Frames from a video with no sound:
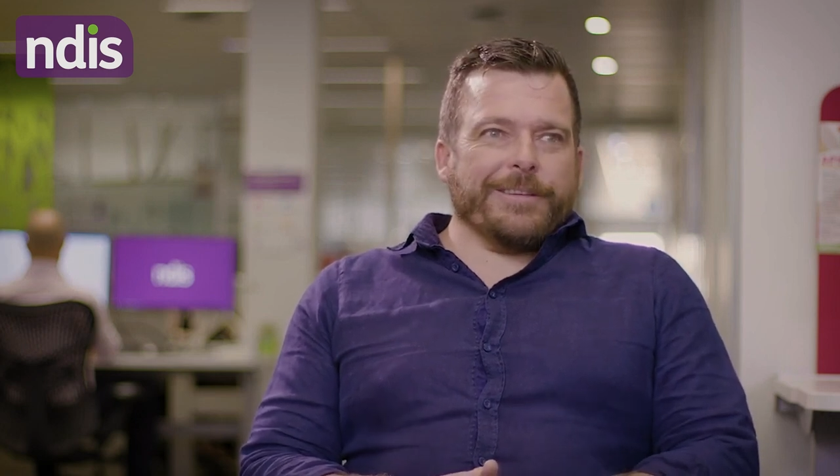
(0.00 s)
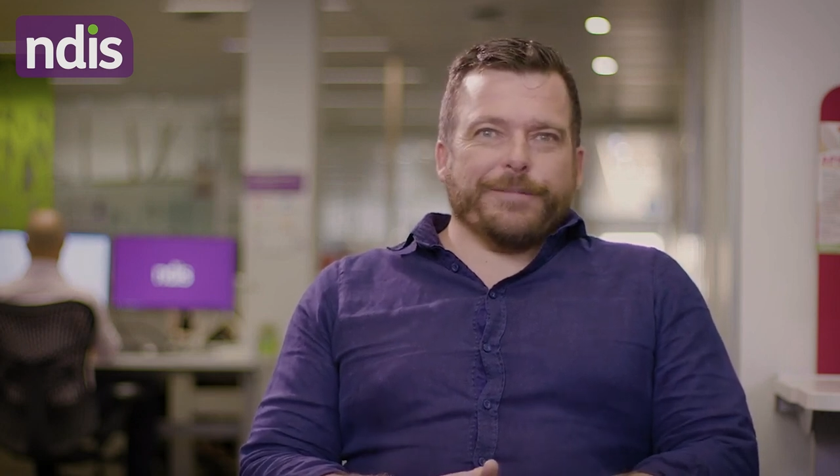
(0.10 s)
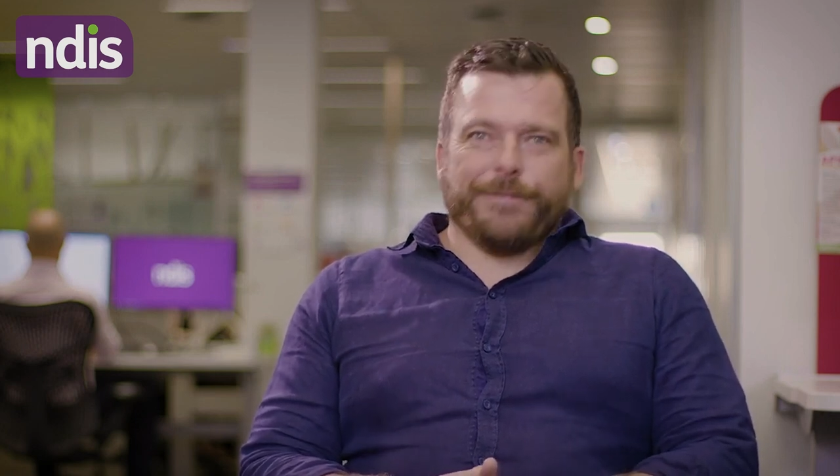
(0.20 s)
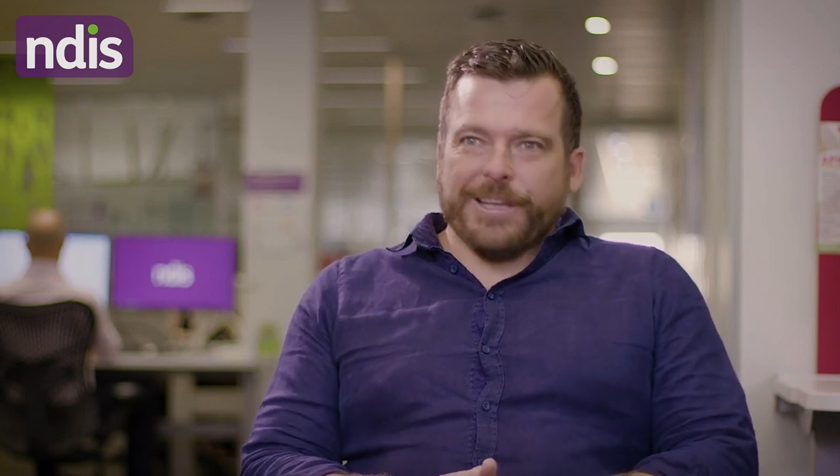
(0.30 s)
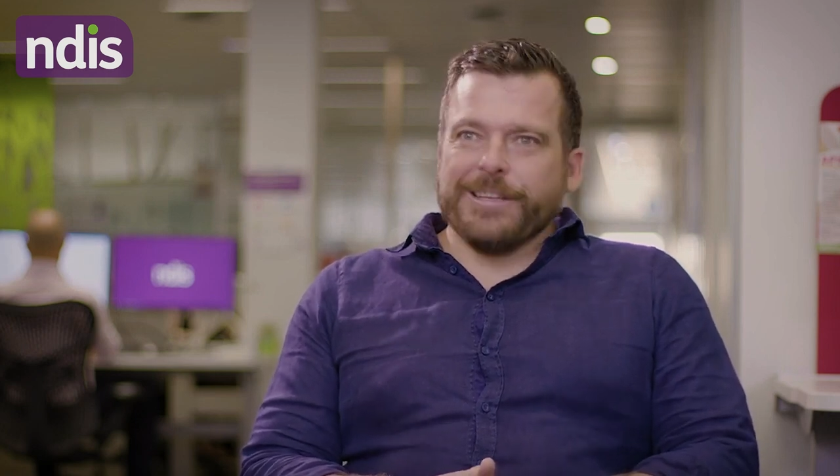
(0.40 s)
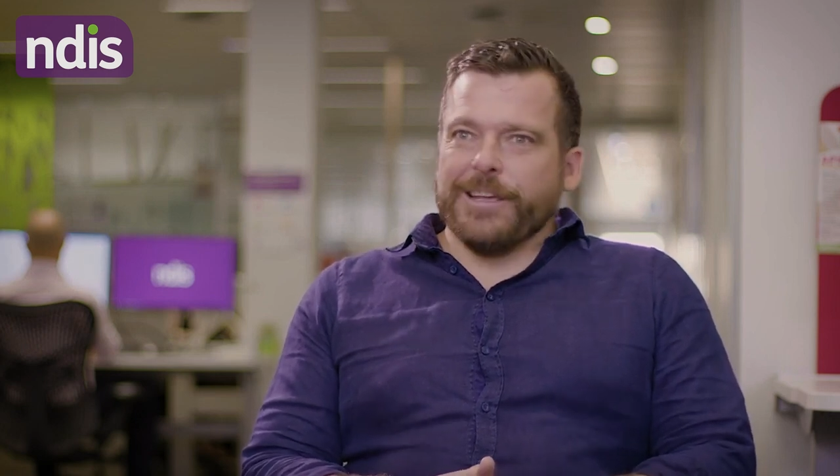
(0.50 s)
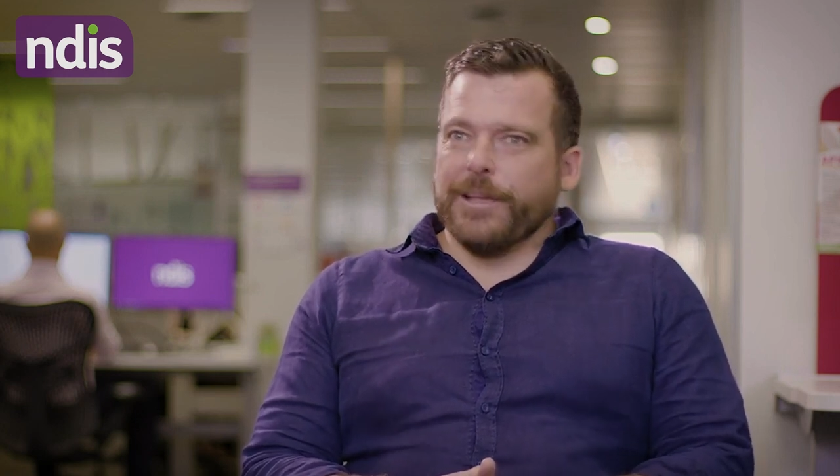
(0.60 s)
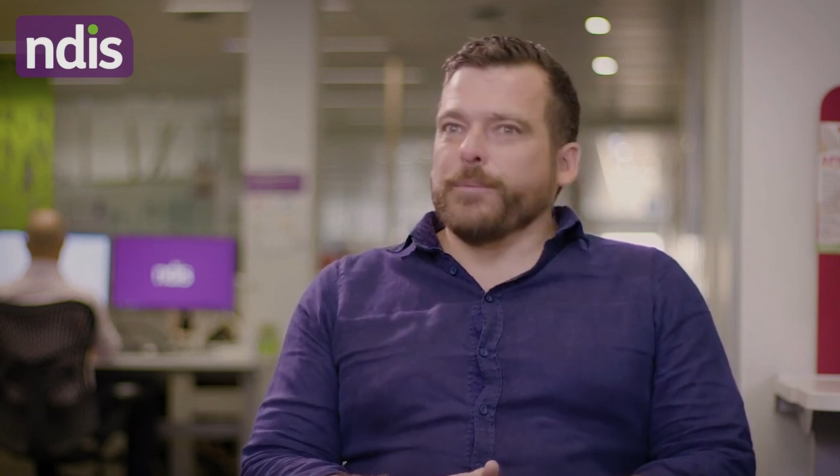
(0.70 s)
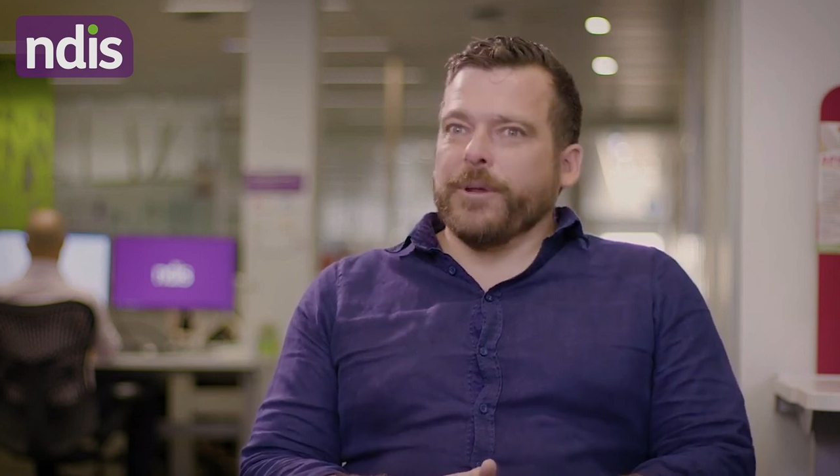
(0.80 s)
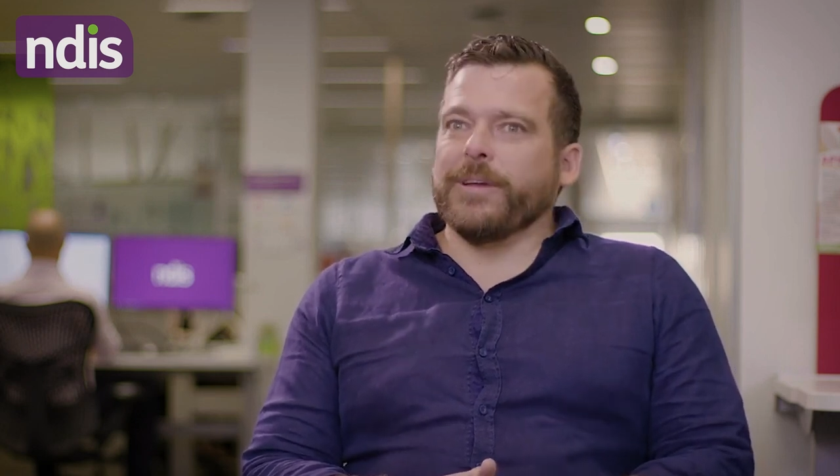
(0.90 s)
defeating
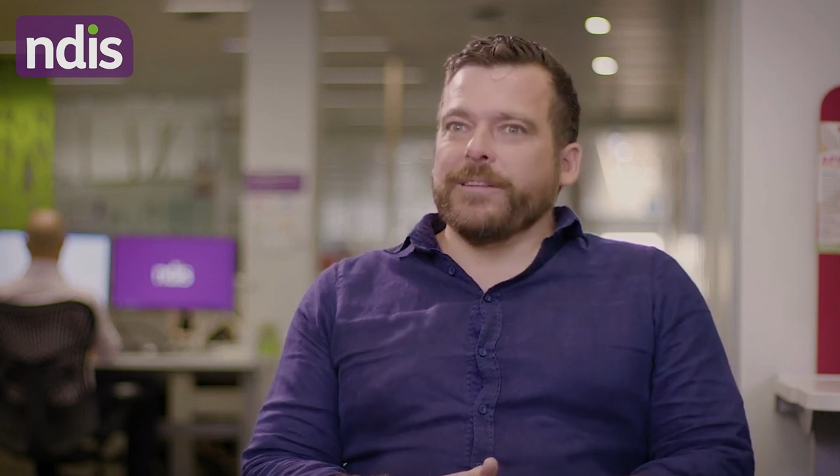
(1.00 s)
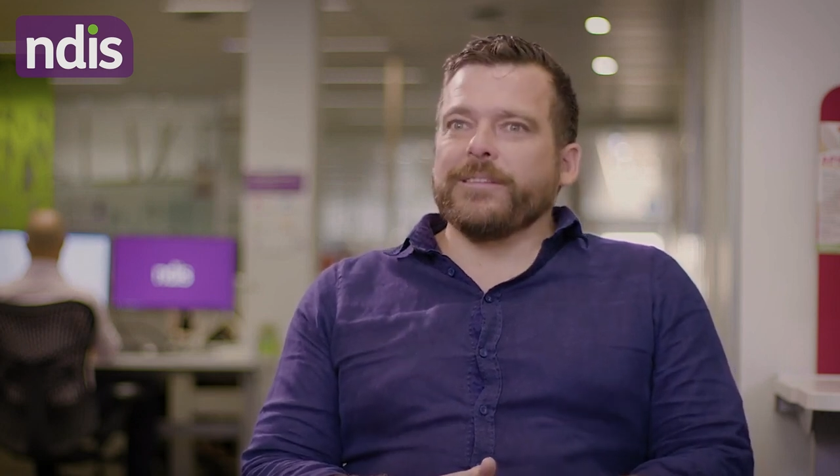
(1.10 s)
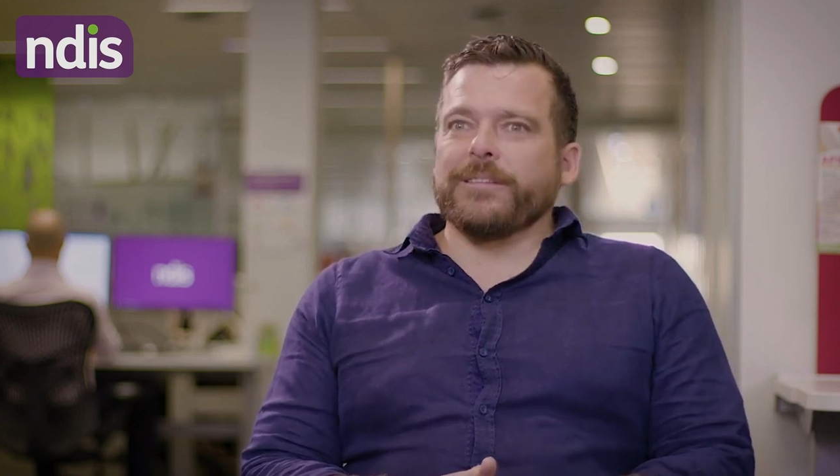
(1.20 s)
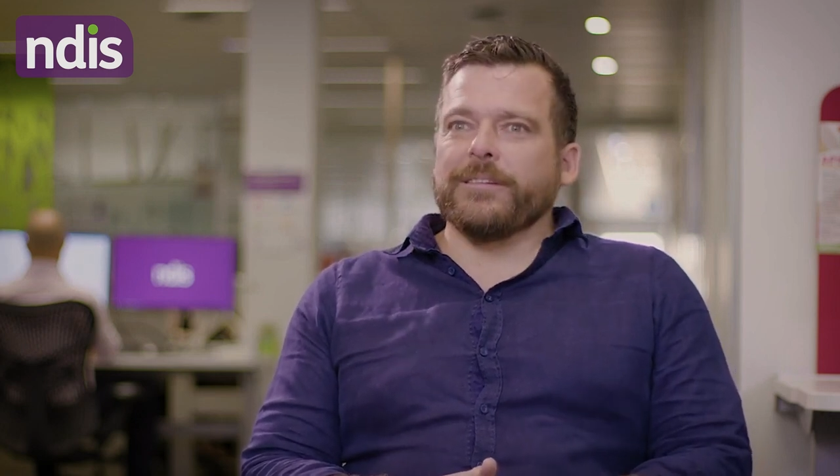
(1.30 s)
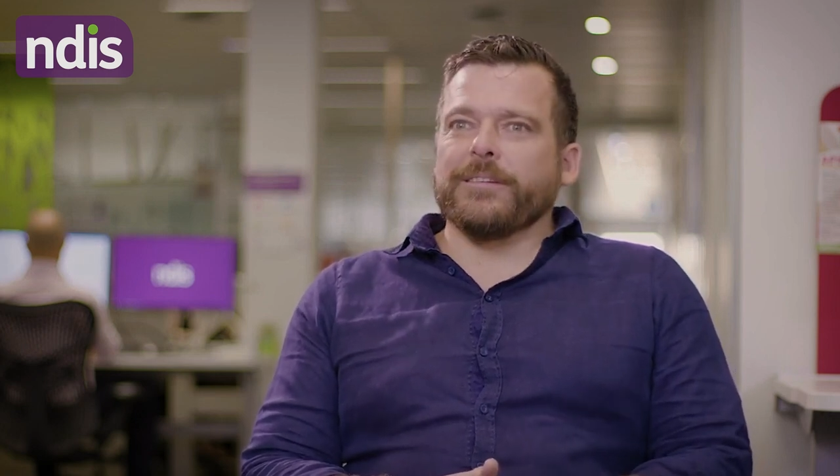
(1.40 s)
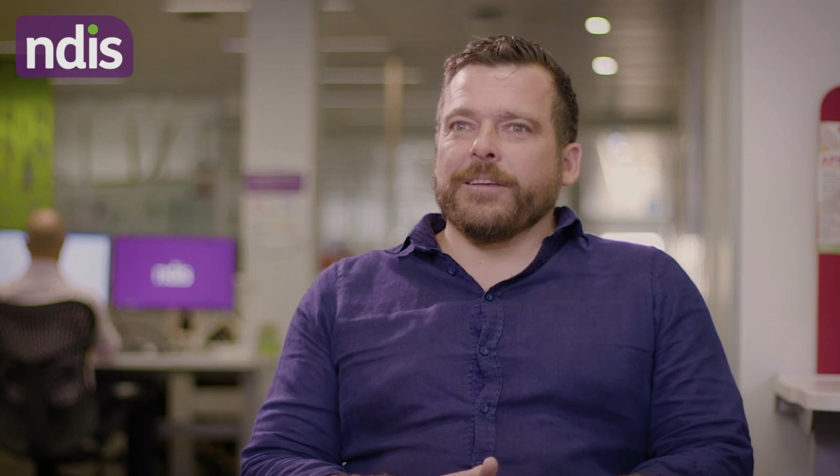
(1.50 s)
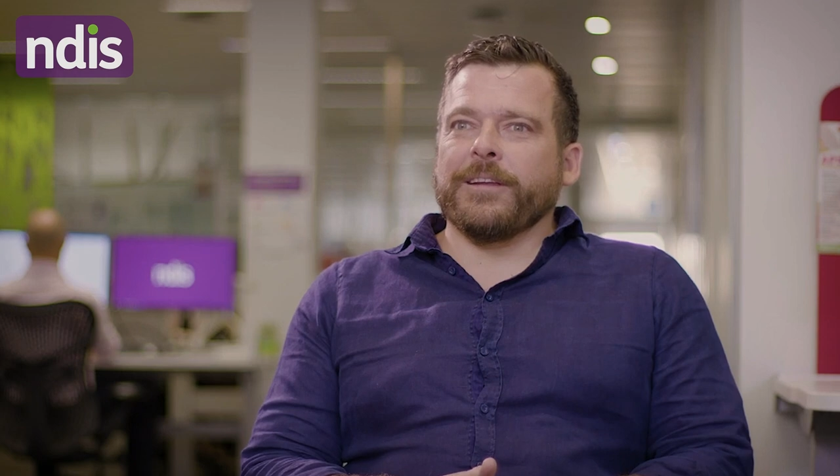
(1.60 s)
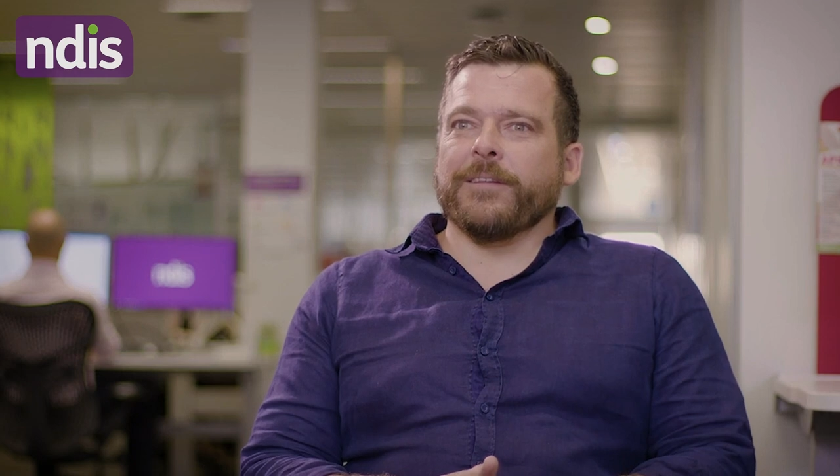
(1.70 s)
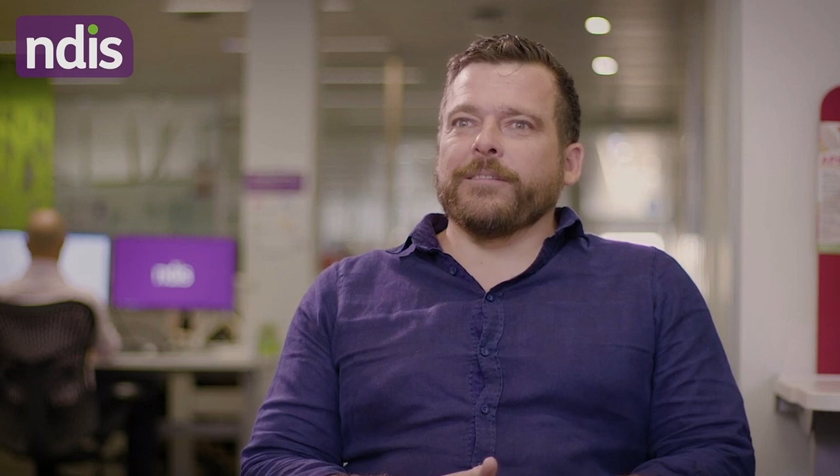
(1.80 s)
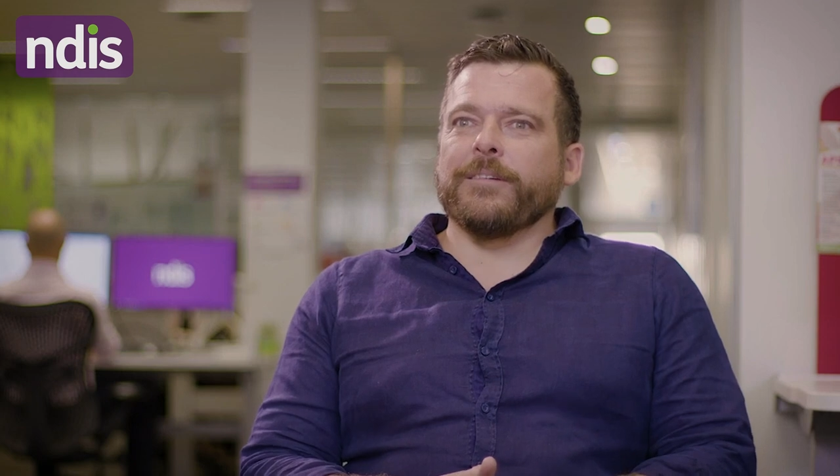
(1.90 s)
experience, you
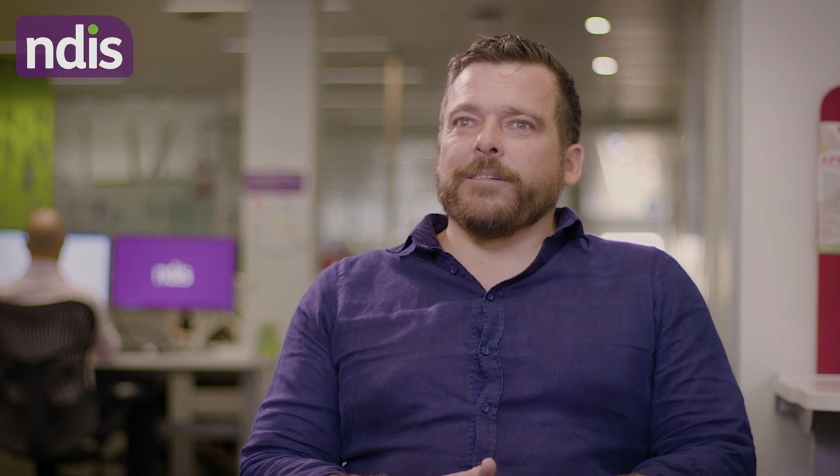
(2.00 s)
know?